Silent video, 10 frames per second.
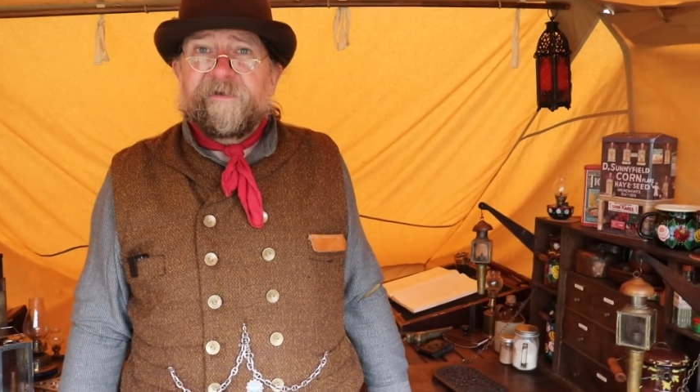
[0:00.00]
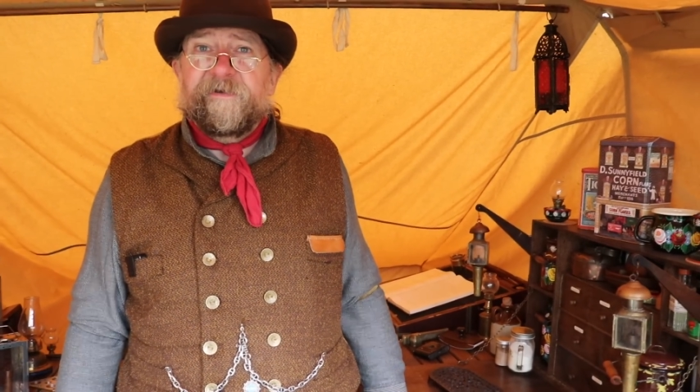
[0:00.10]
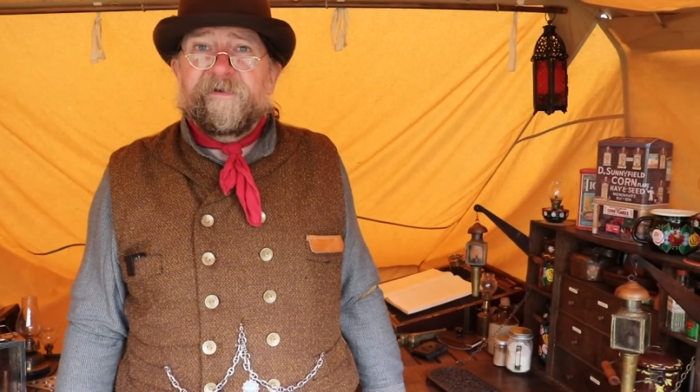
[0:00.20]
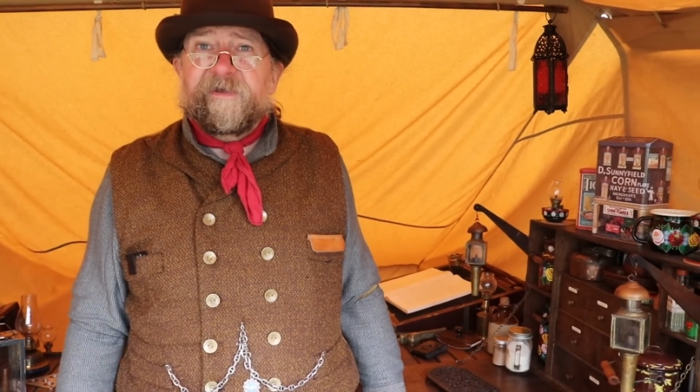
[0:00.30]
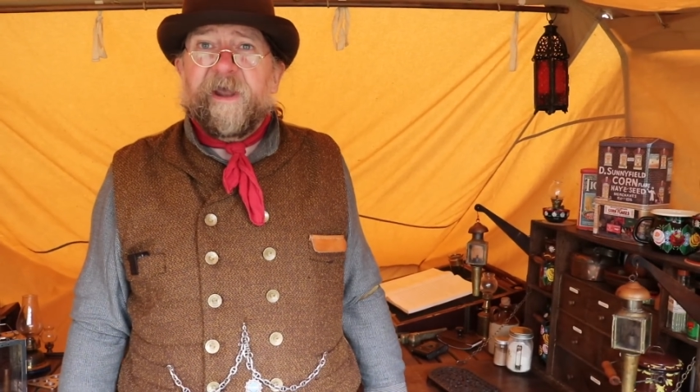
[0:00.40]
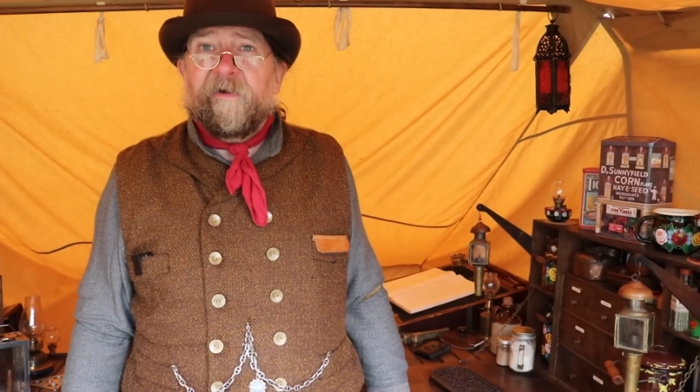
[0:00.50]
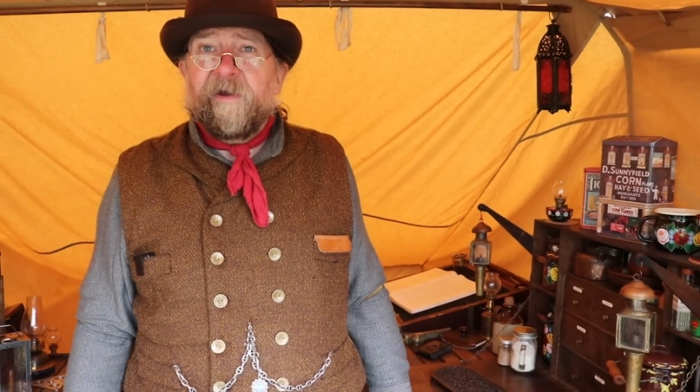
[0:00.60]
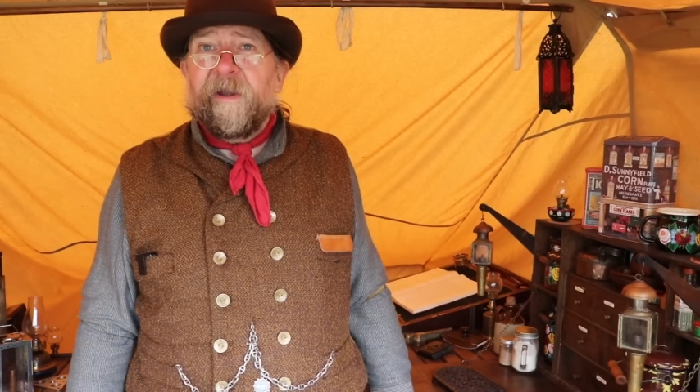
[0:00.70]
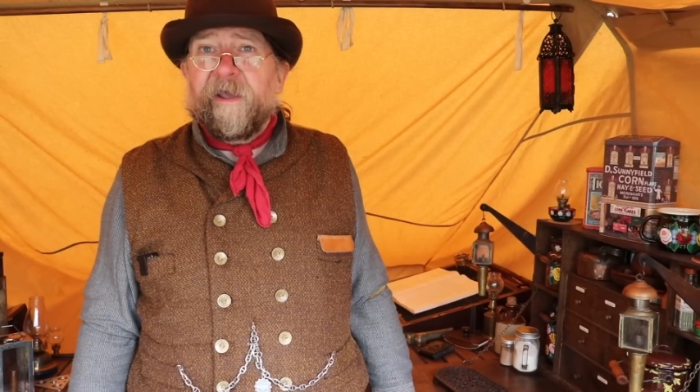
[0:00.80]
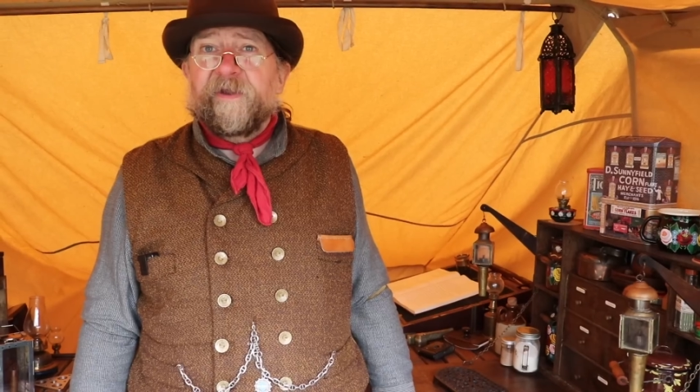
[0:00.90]
you know,
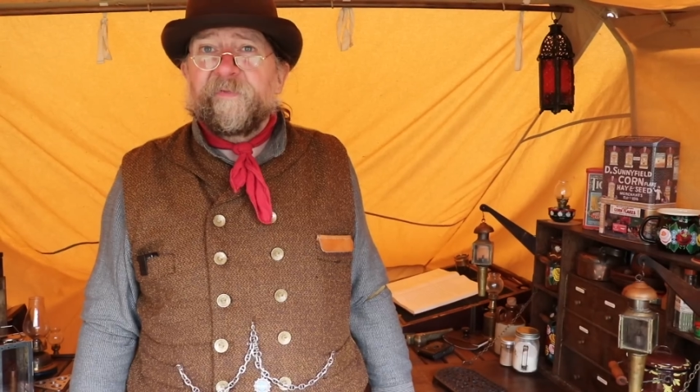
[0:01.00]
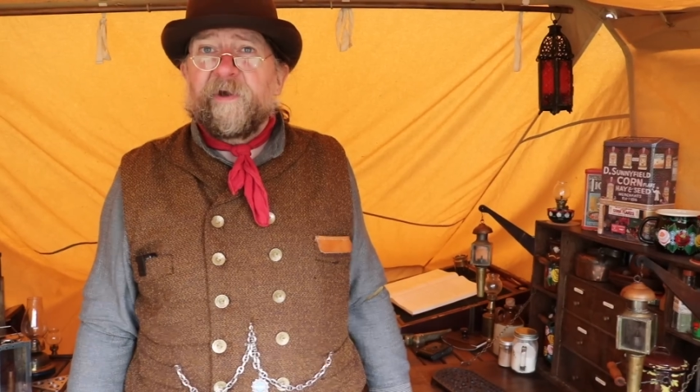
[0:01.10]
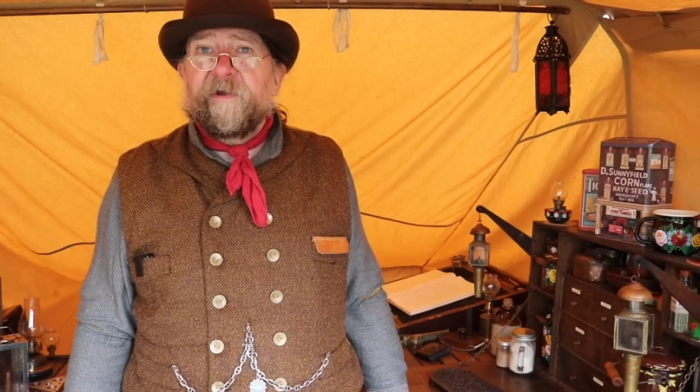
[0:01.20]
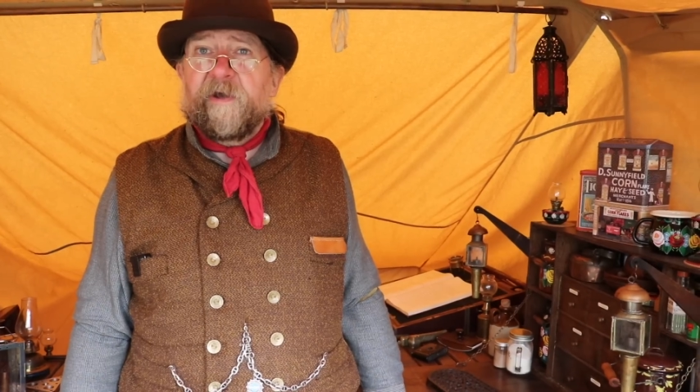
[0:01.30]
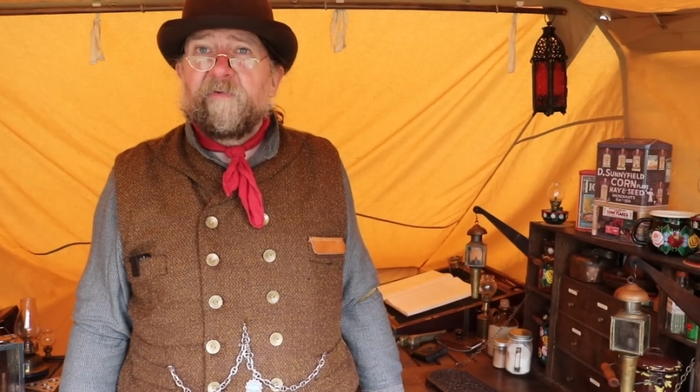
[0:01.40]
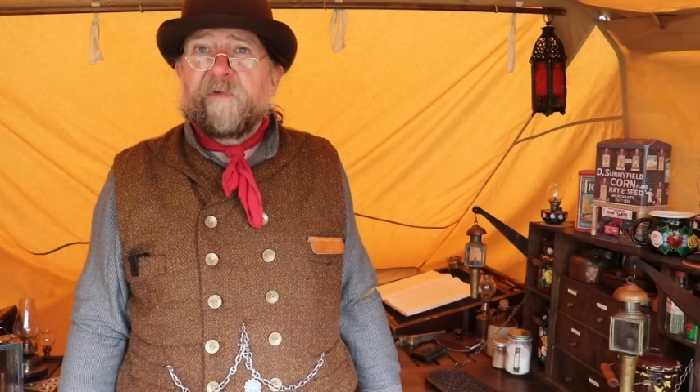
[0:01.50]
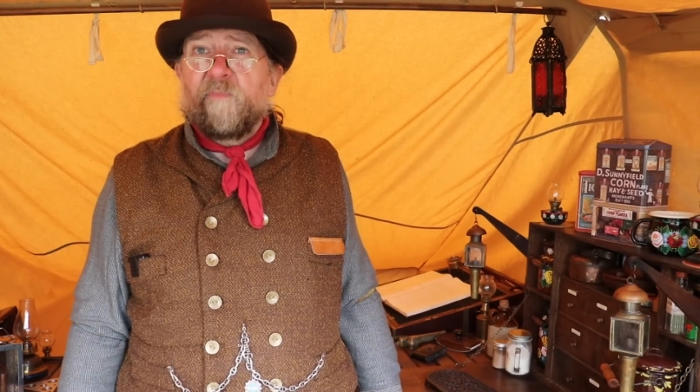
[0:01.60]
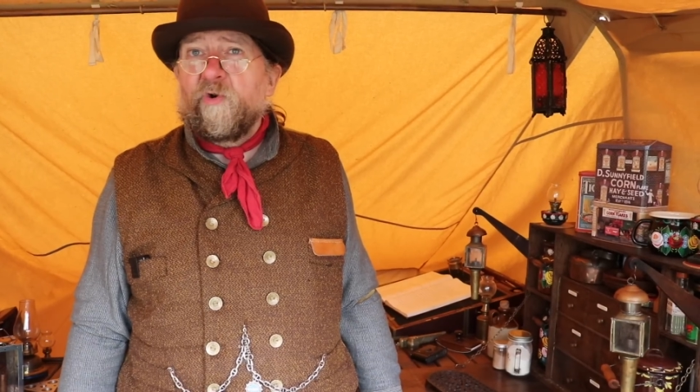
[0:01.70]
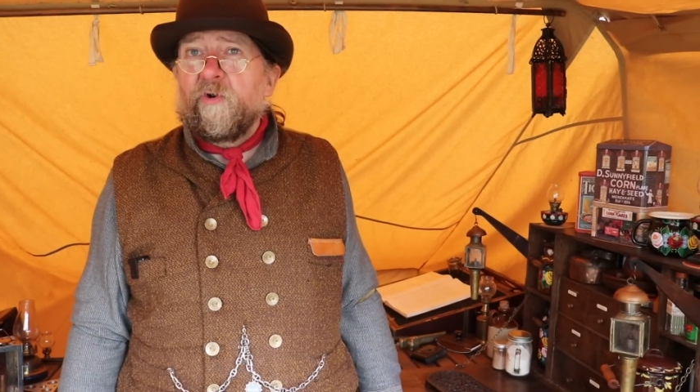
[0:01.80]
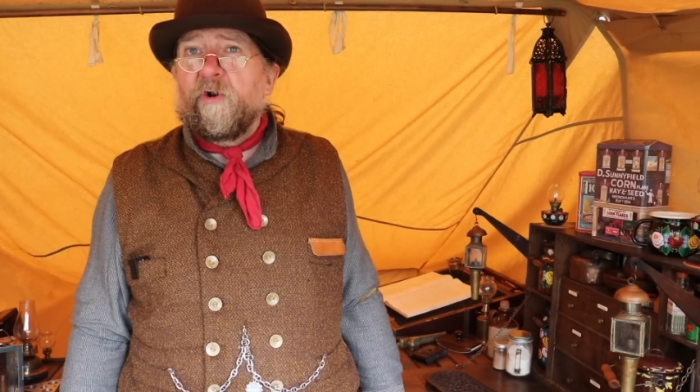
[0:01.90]
carry less by
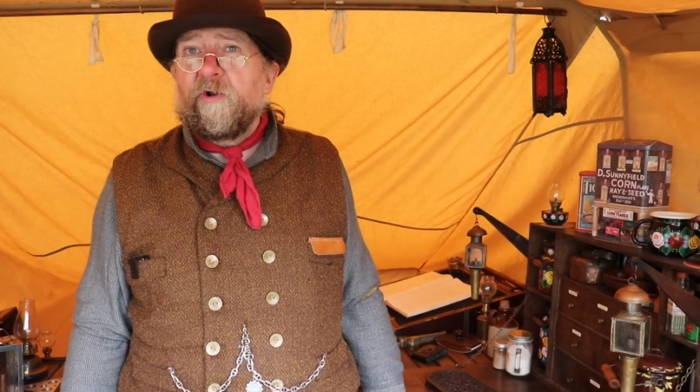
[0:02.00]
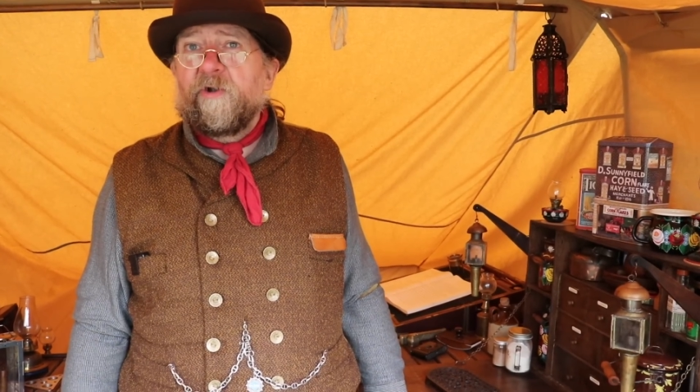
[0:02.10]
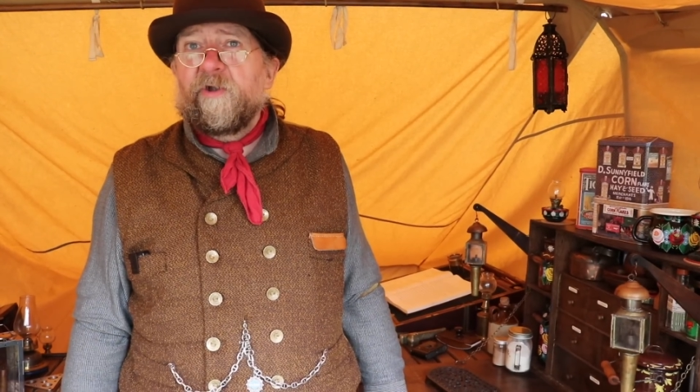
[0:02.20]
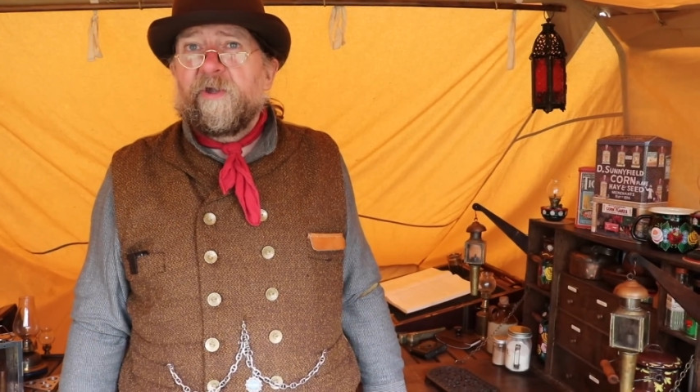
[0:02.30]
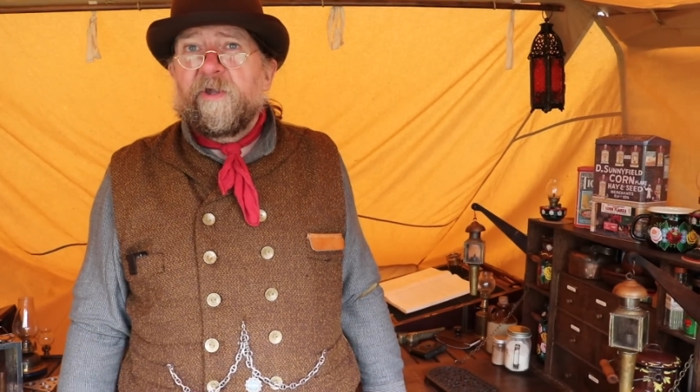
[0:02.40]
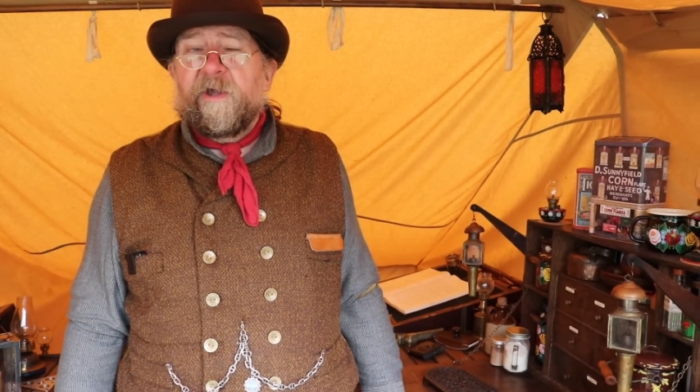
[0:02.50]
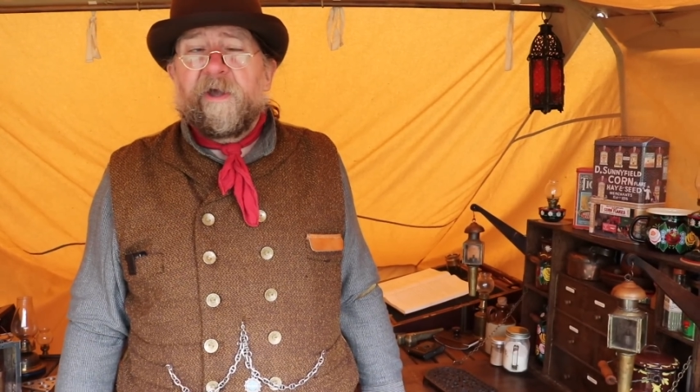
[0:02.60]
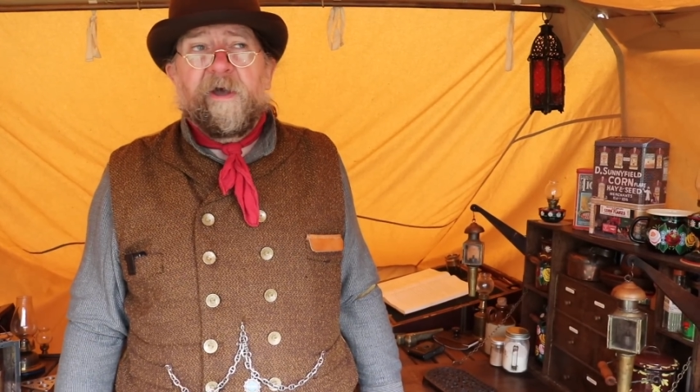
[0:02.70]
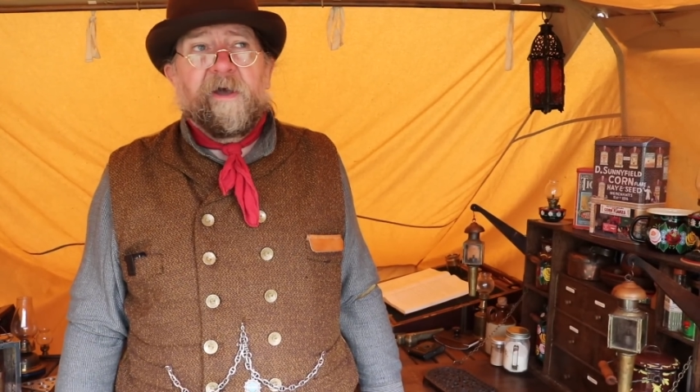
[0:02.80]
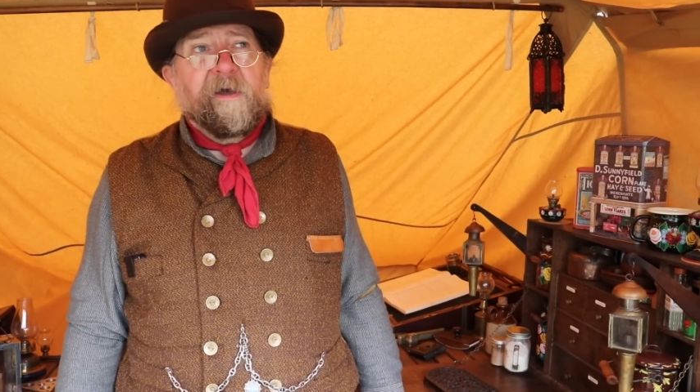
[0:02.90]
knowing more.
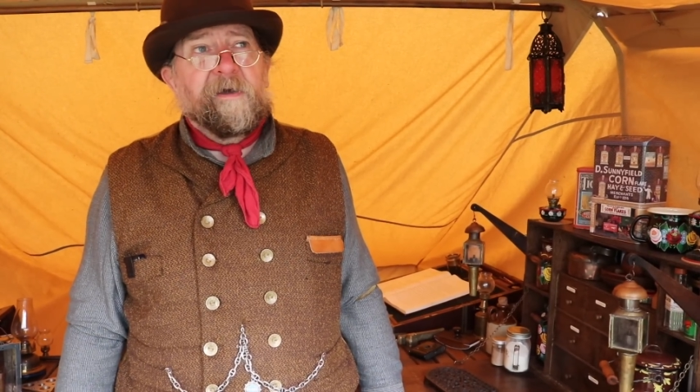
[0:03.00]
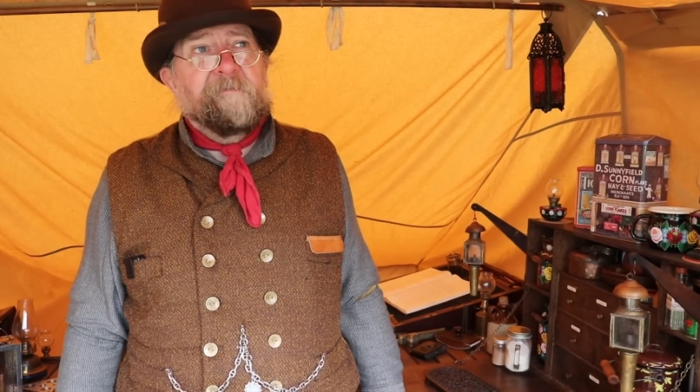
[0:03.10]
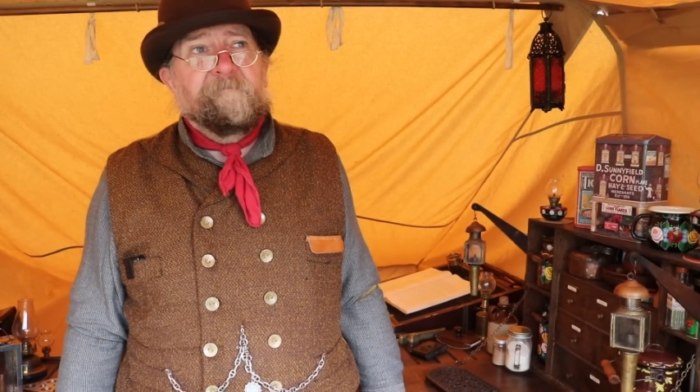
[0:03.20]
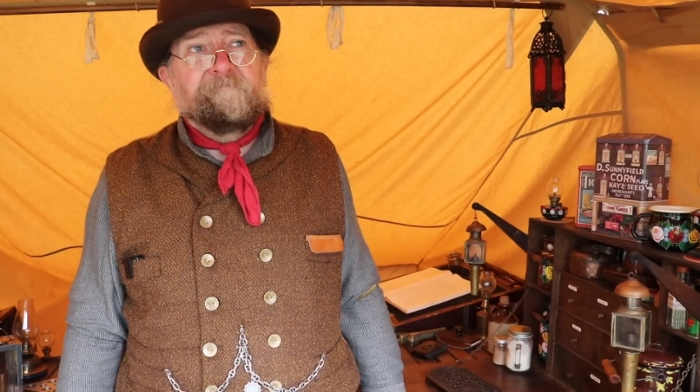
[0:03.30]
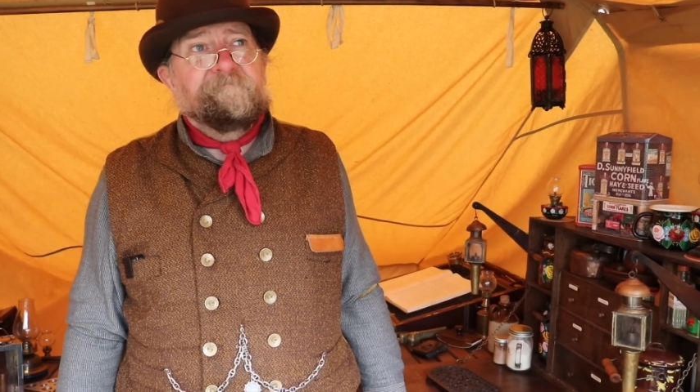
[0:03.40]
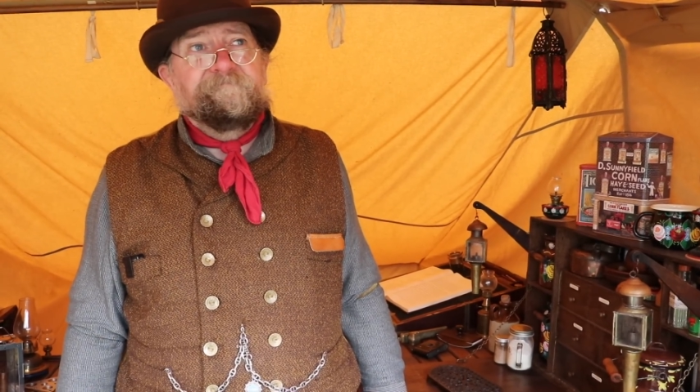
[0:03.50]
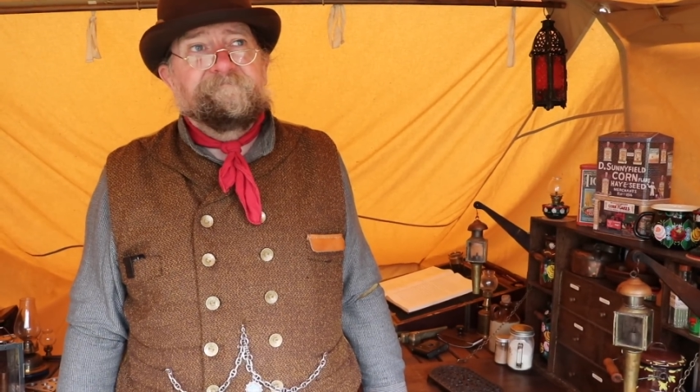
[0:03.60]
When